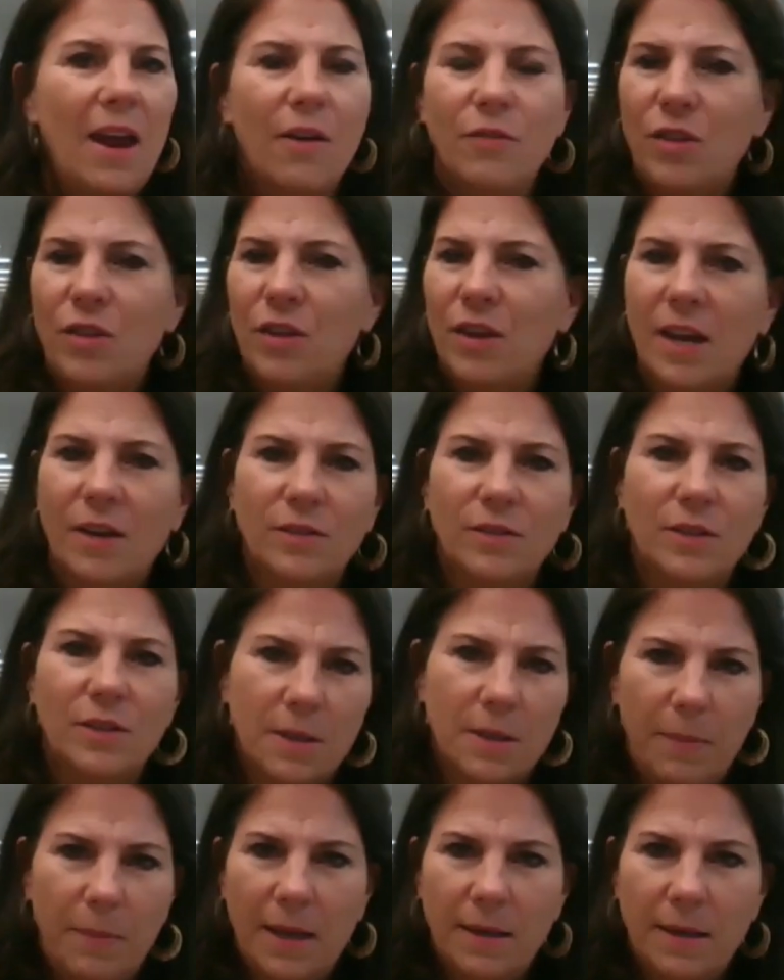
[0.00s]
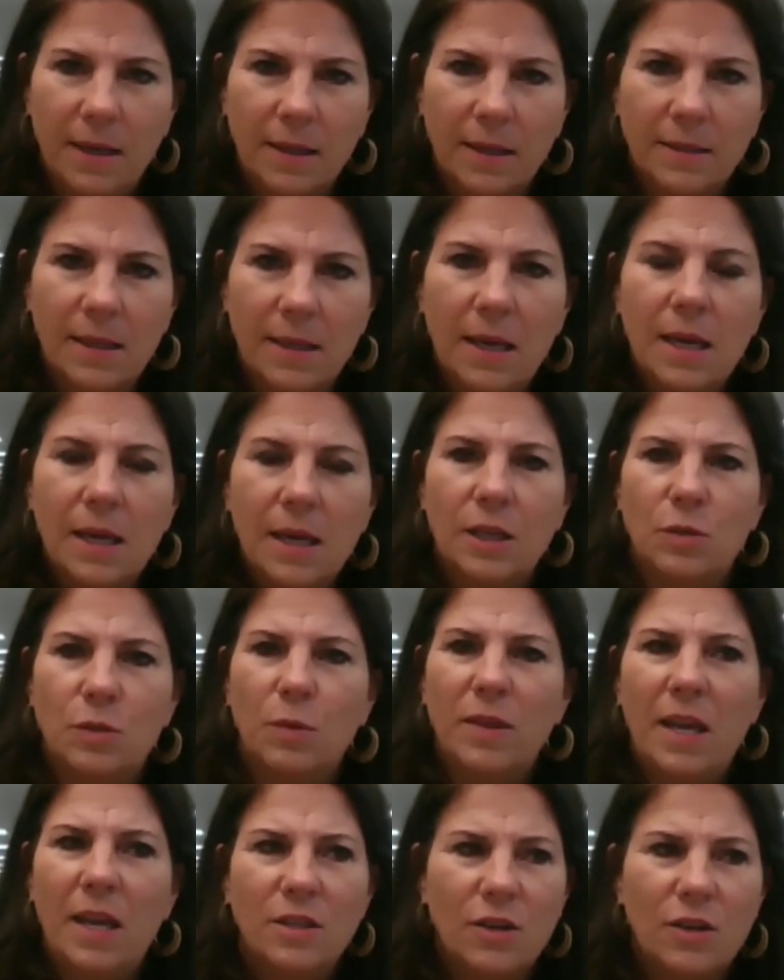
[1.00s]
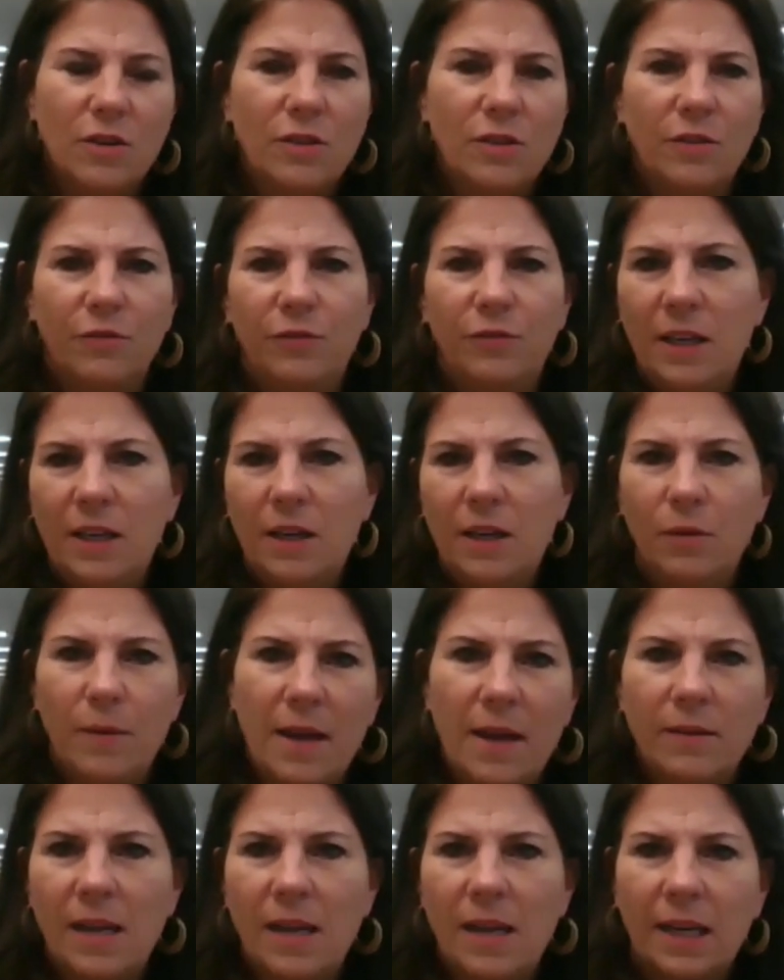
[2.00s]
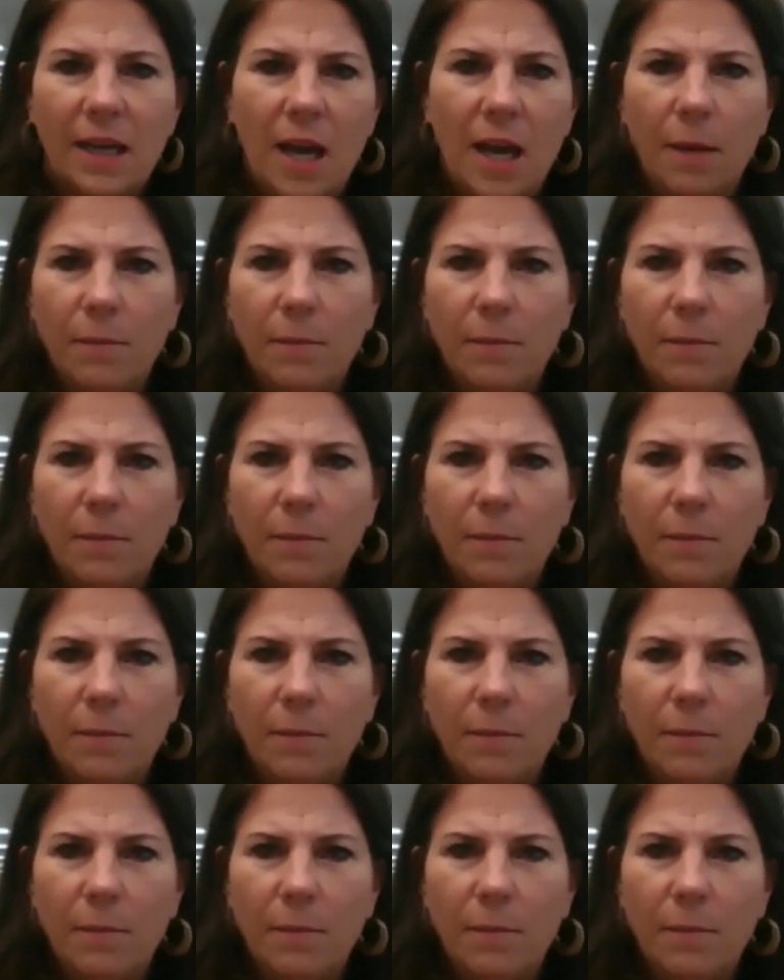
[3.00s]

Everything else is appendix, because when they start to flit around like a